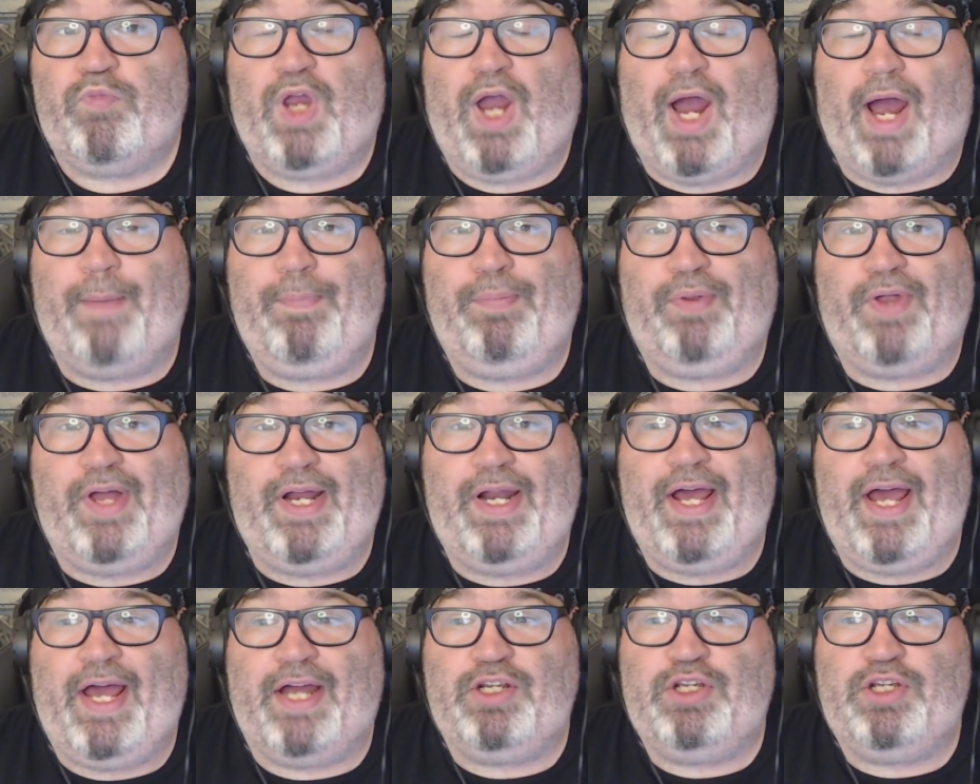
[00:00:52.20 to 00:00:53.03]
I plan
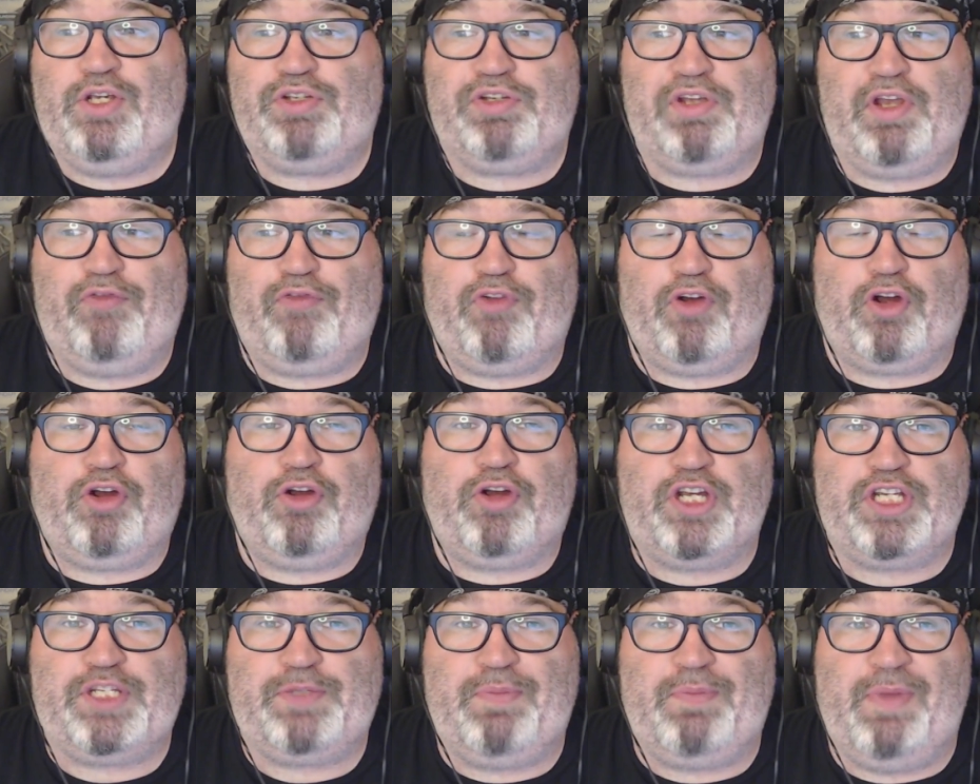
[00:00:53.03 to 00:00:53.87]
ahead usually for
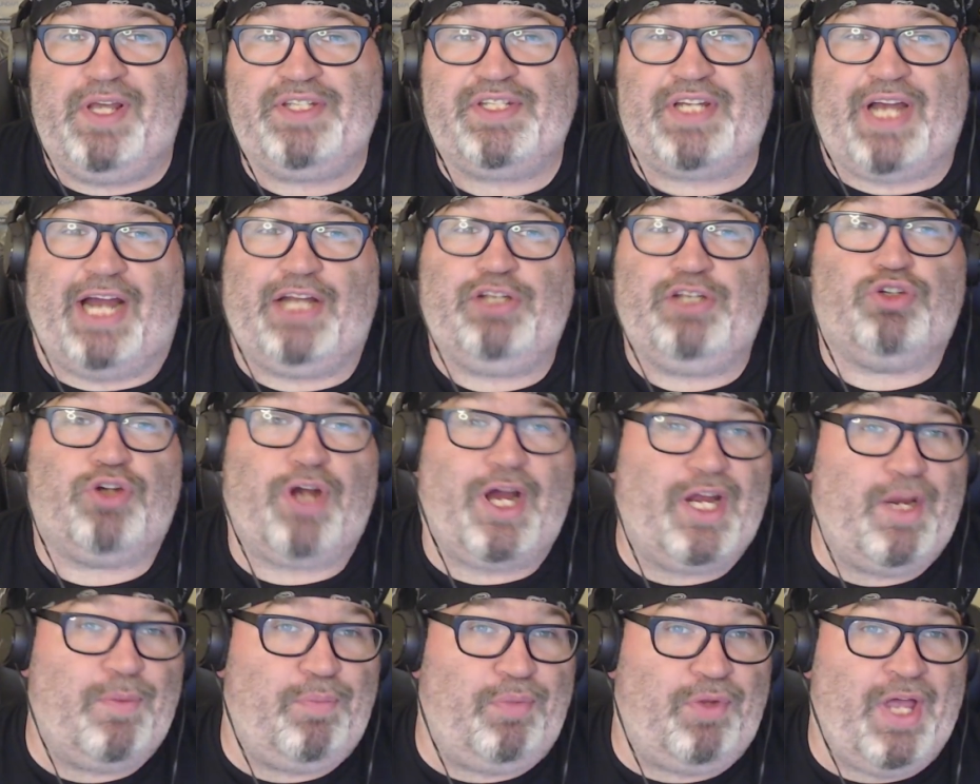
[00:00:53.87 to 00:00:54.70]
Christmas. I
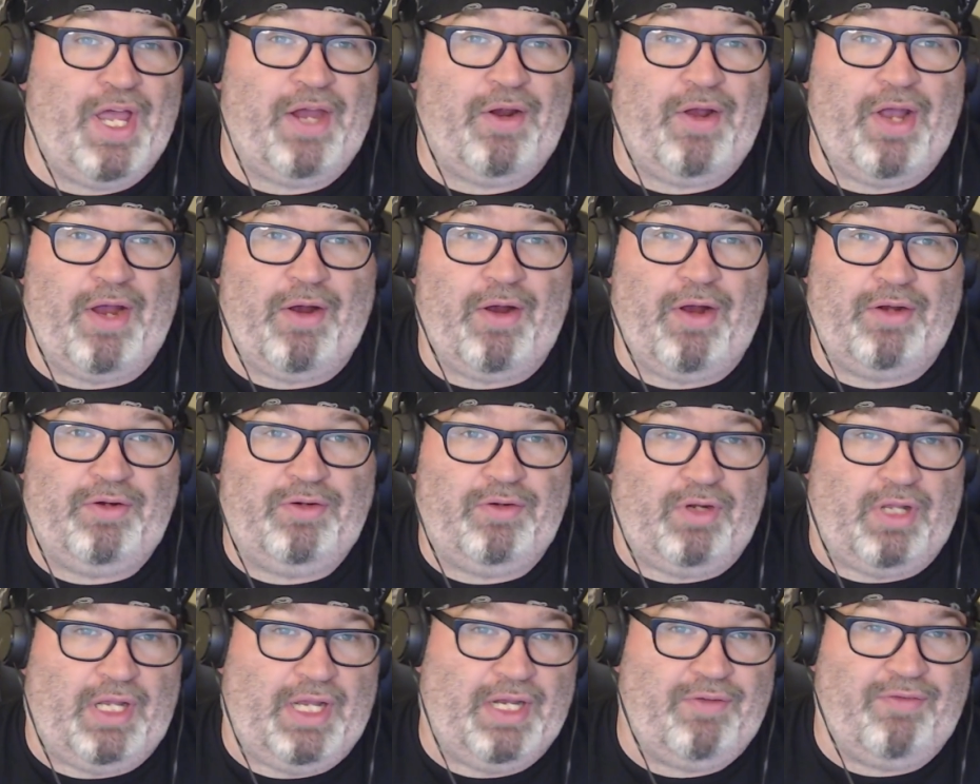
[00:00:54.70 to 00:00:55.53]
try to plan around
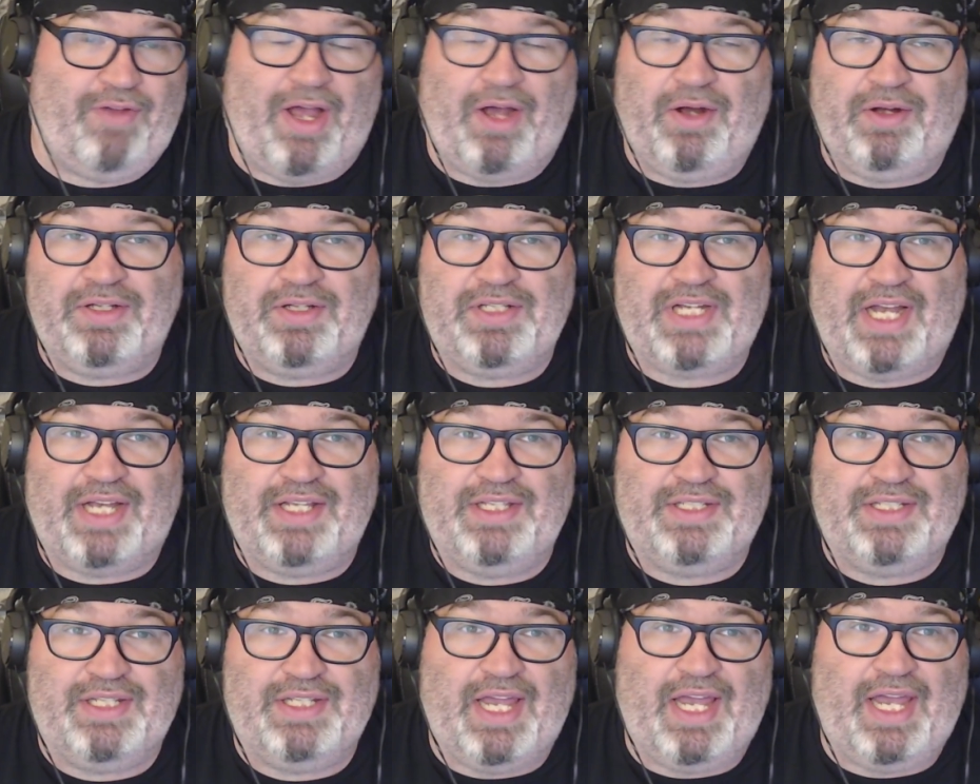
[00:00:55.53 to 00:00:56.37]
like
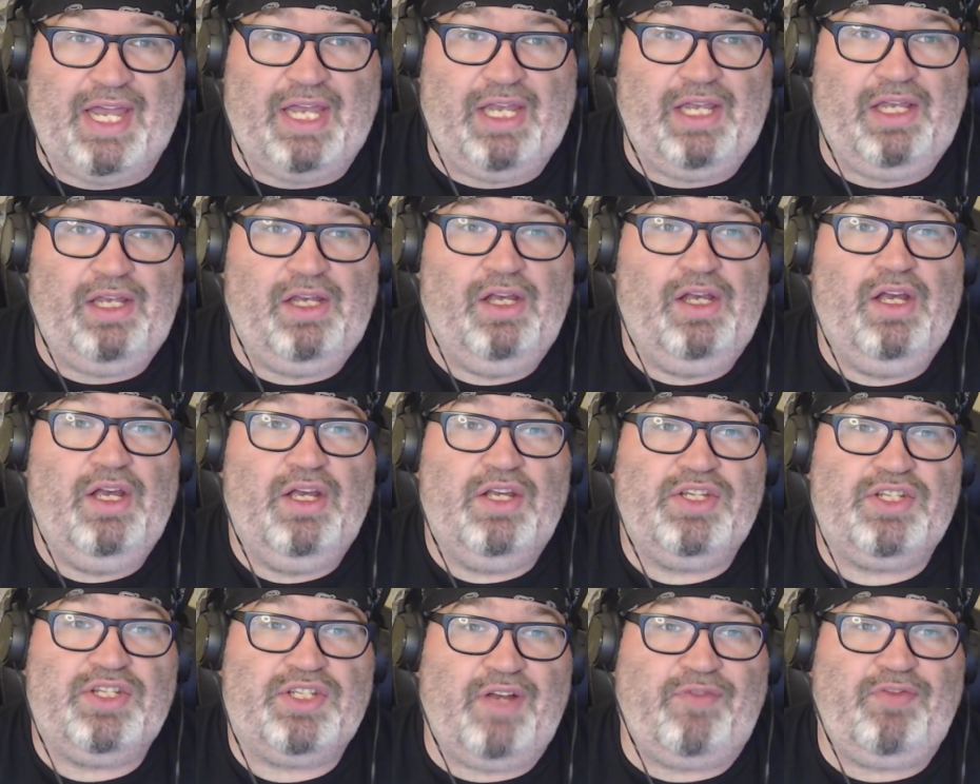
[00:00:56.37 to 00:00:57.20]
Valentine's Day,
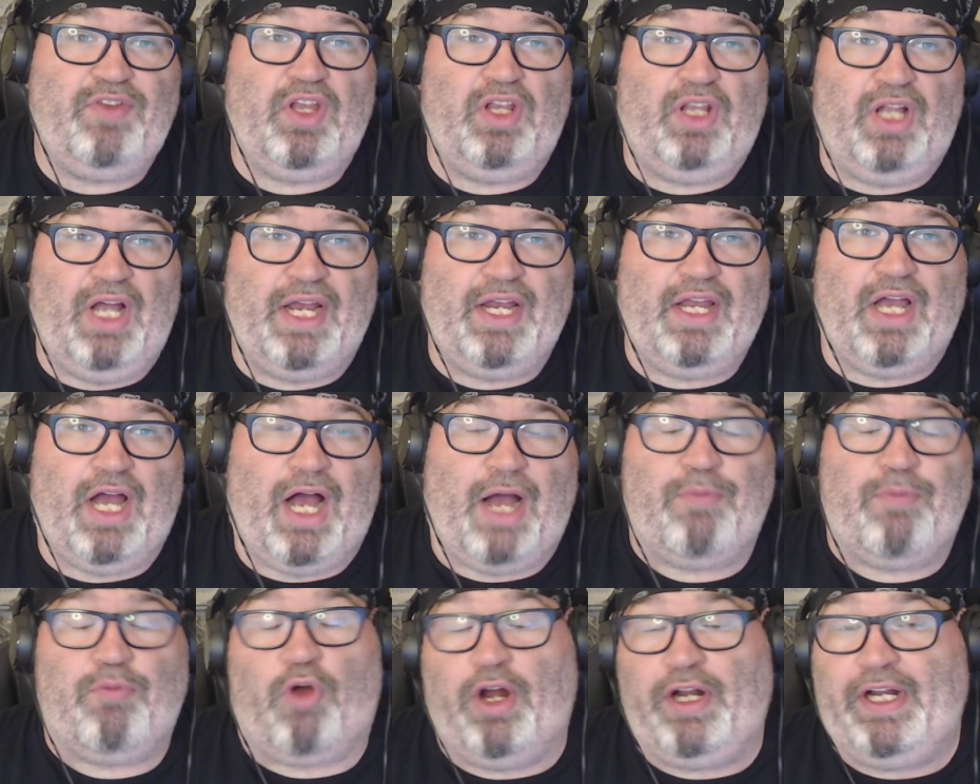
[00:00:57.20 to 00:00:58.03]
stuff that like
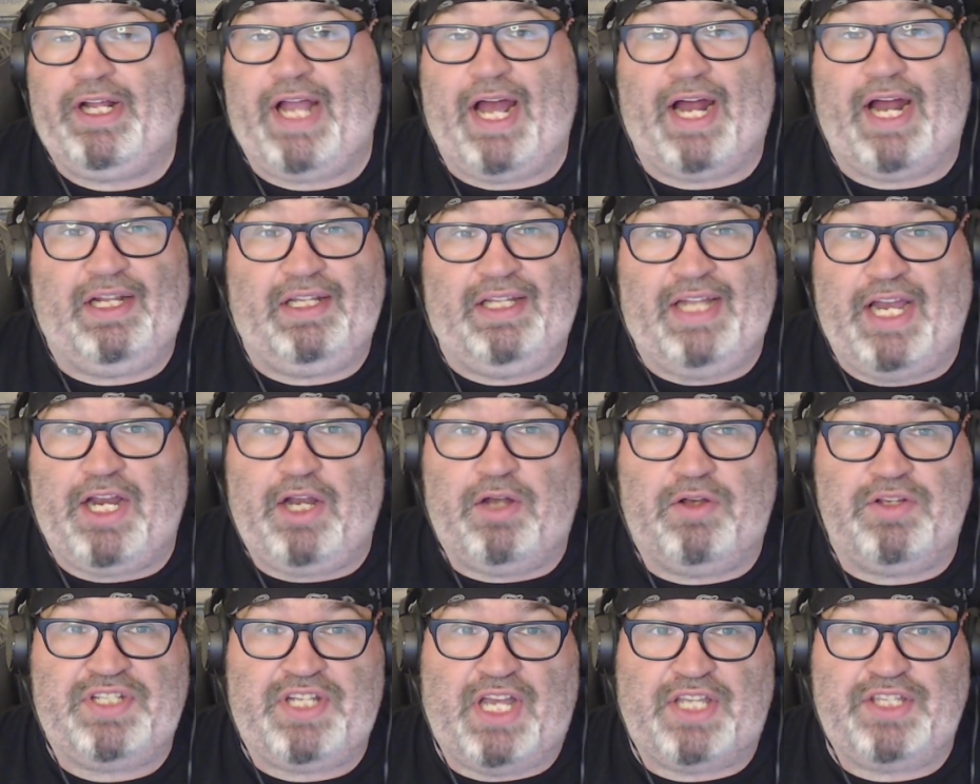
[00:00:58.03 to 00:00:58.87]
I'm running out of
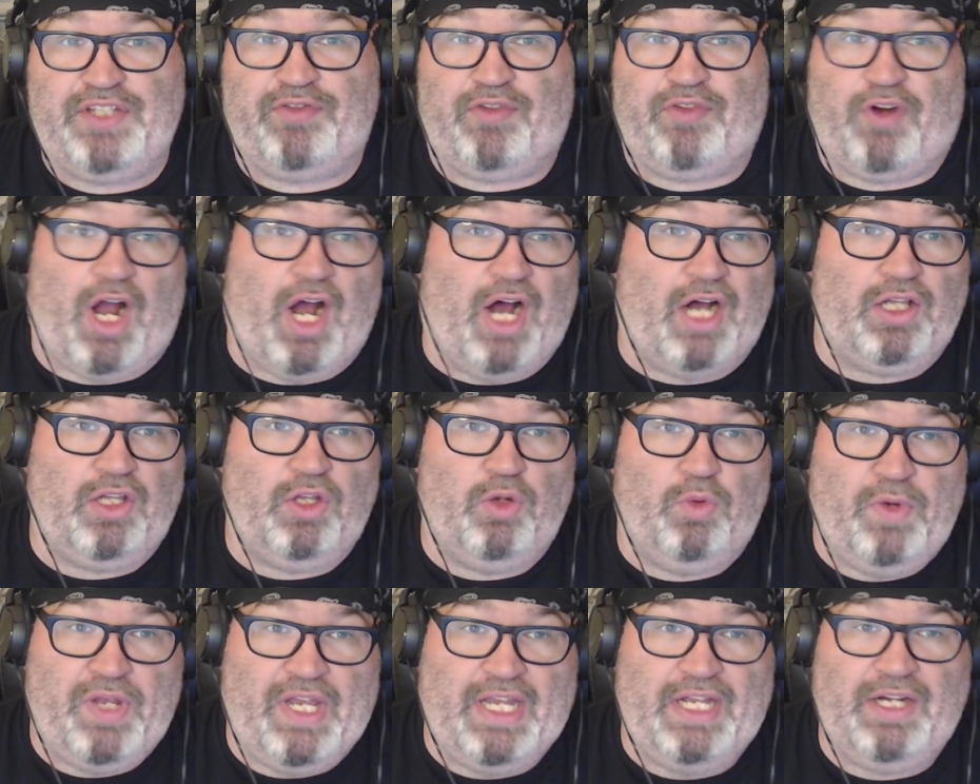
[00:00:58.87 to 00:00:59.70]
Lego sets for
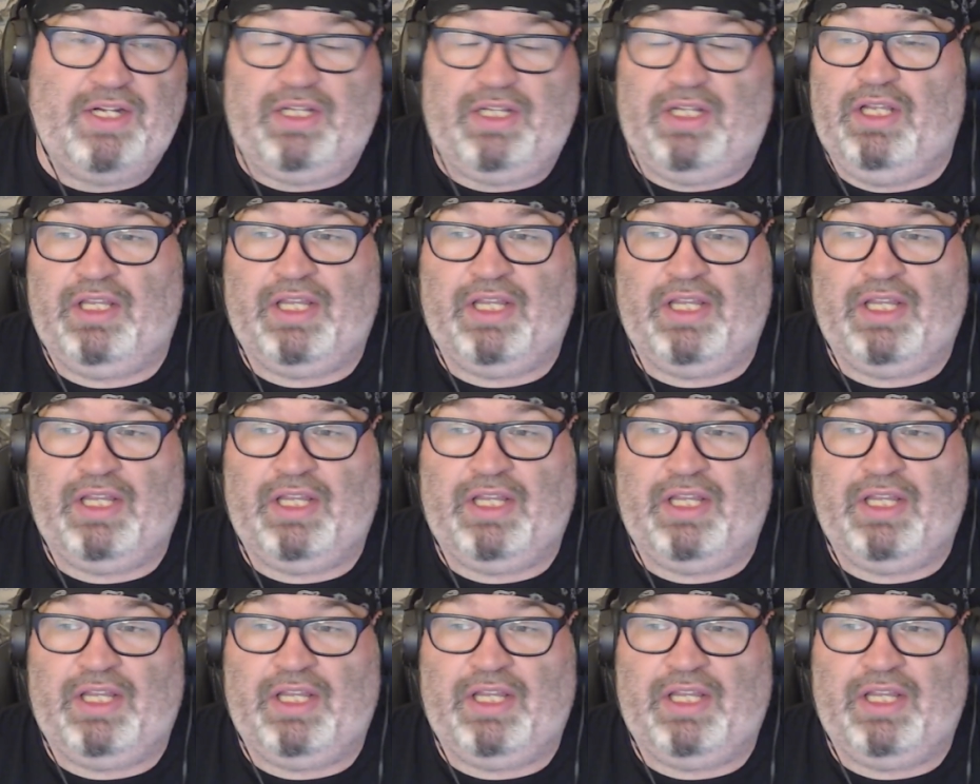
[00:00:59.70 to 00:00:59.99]
Halloween.